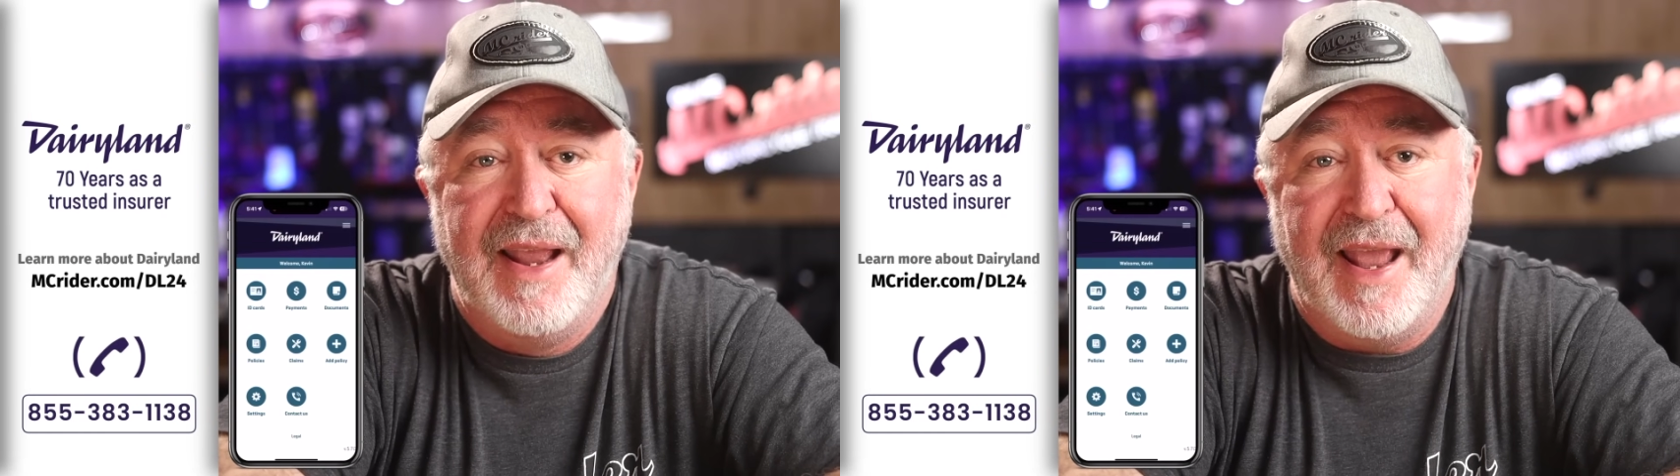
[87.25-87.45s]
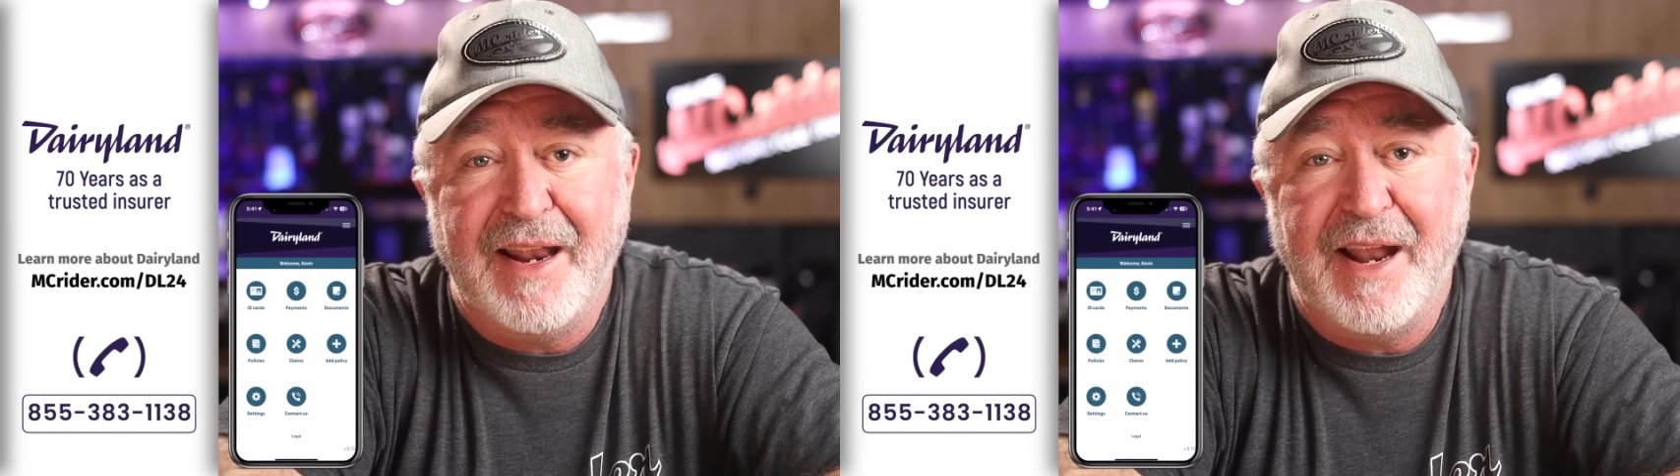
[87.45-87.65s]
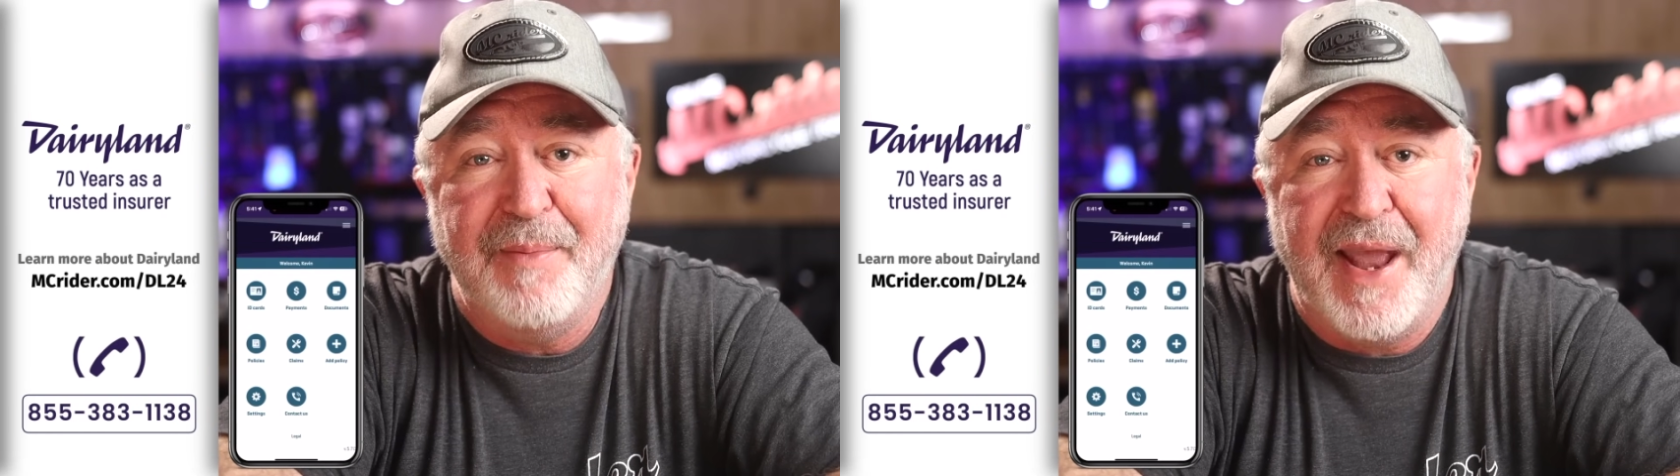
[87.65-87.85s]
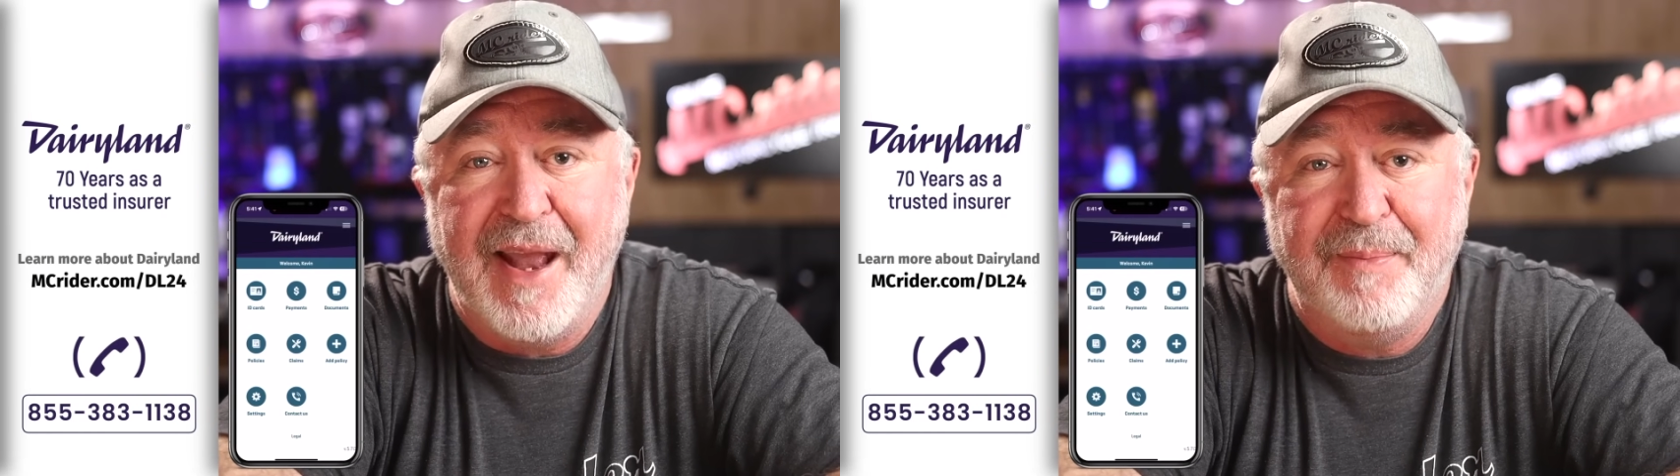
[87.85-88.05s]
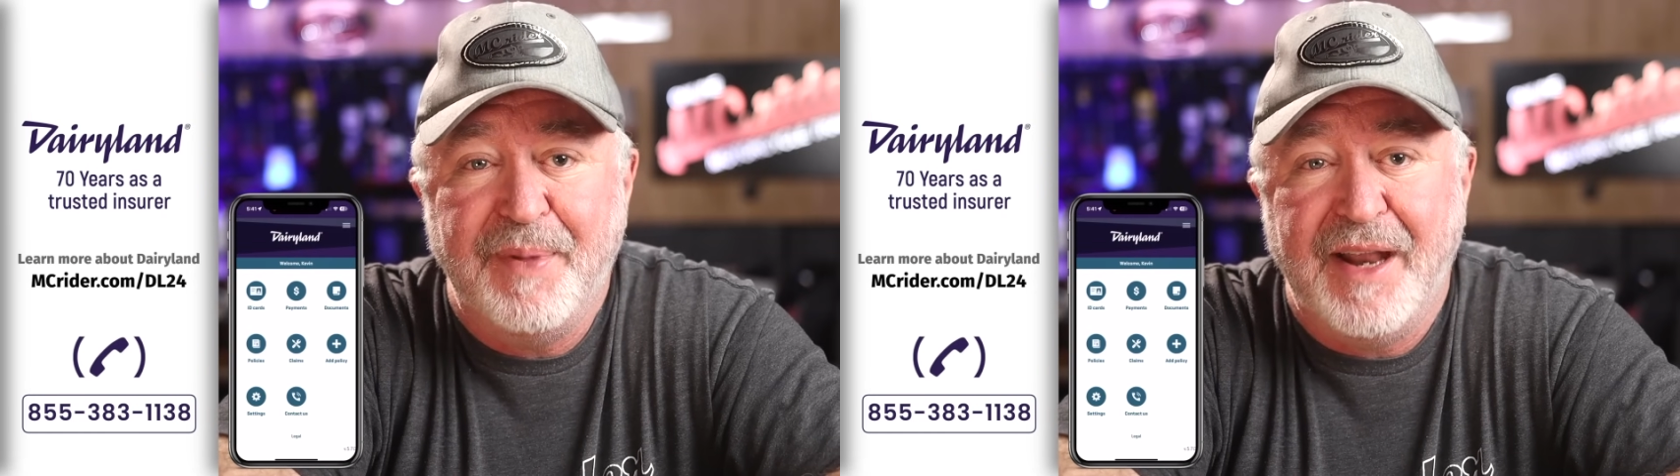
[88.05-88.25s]
and I'm
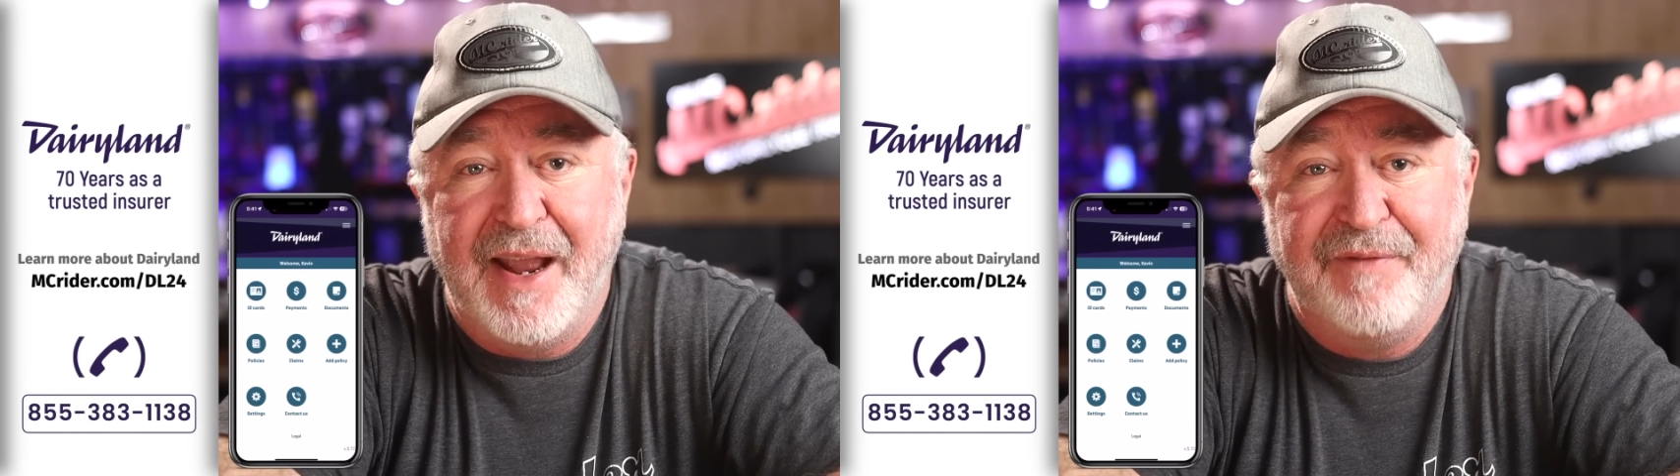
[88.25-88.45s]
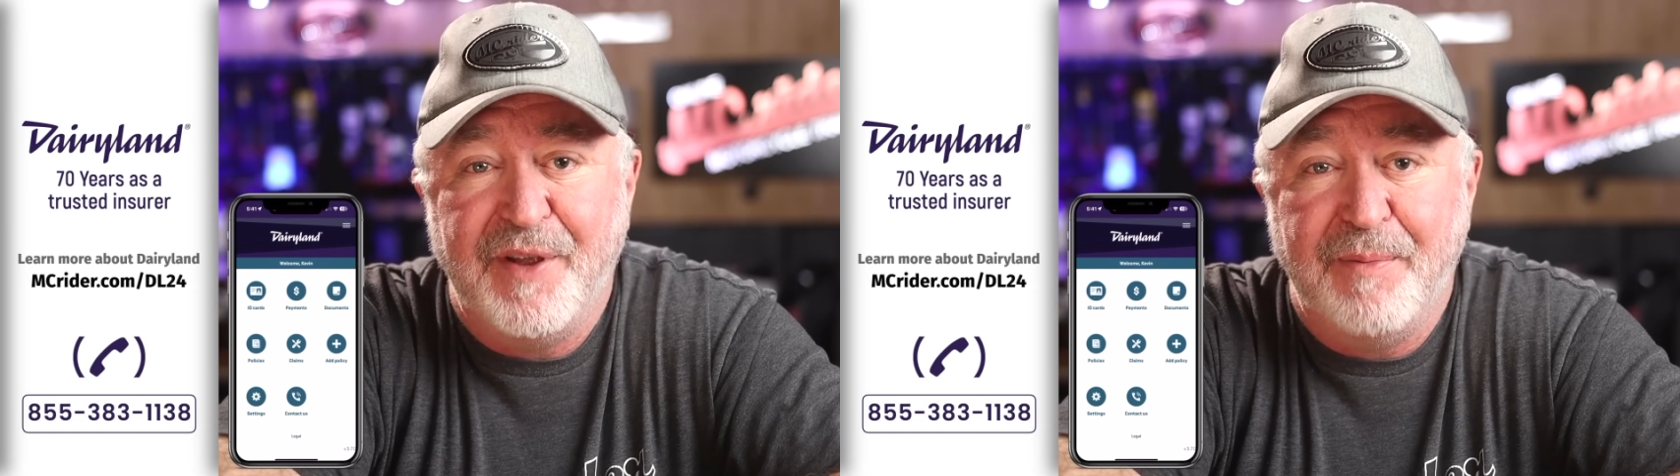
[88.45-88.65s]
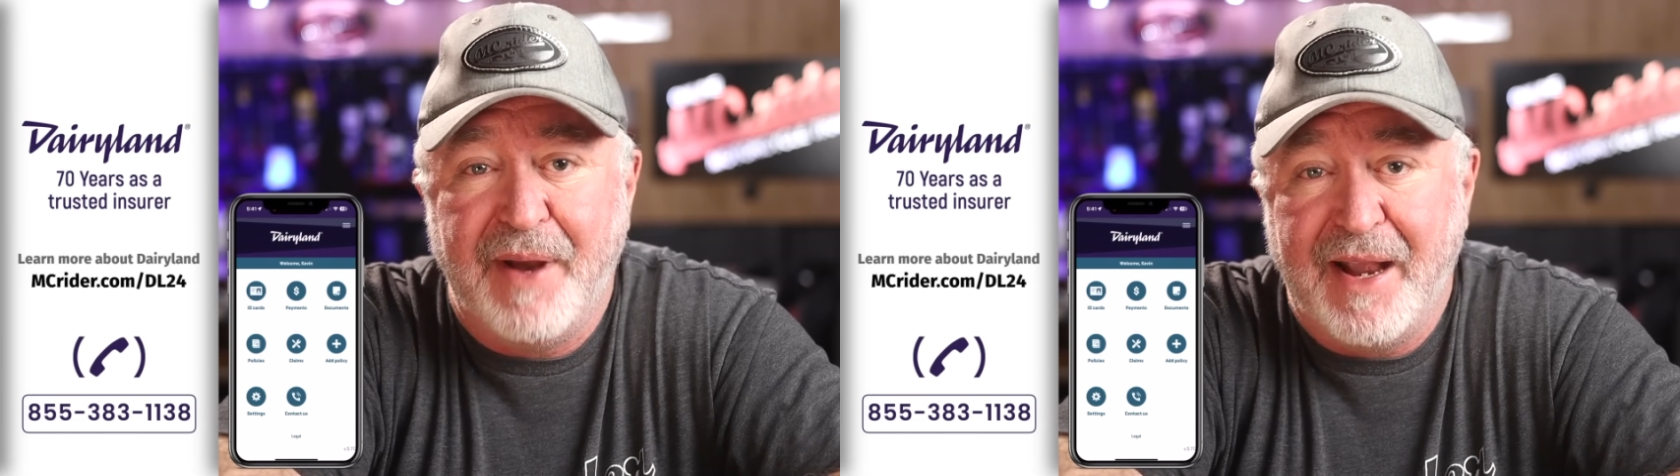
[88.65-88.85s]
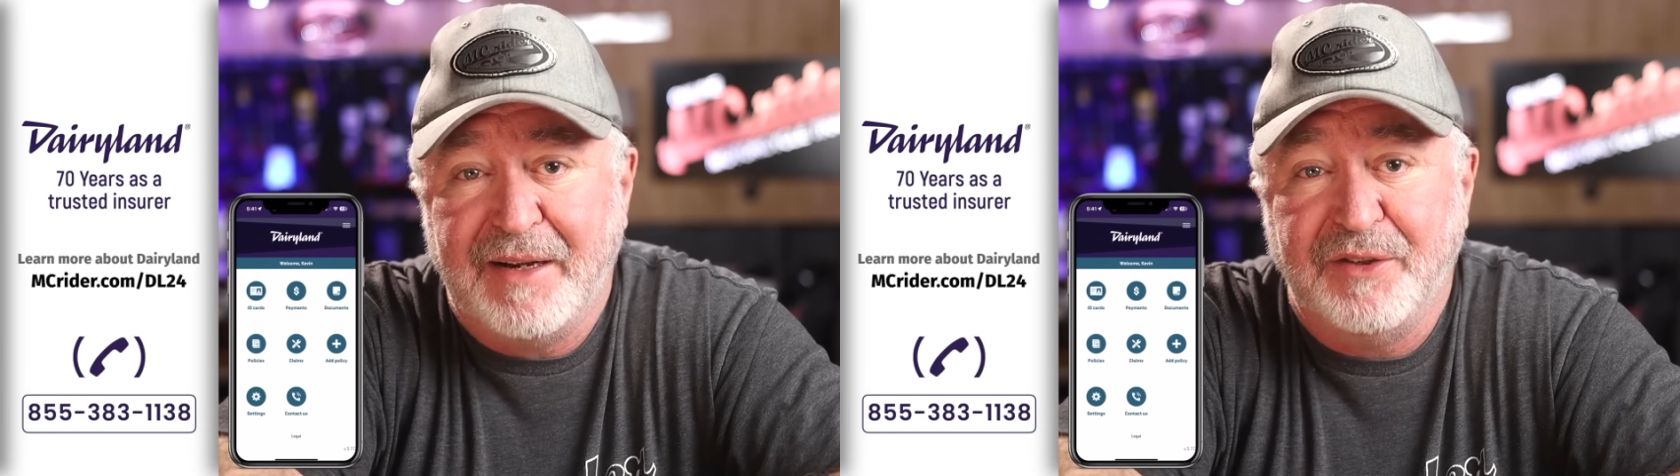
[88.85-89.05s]
happy to have them back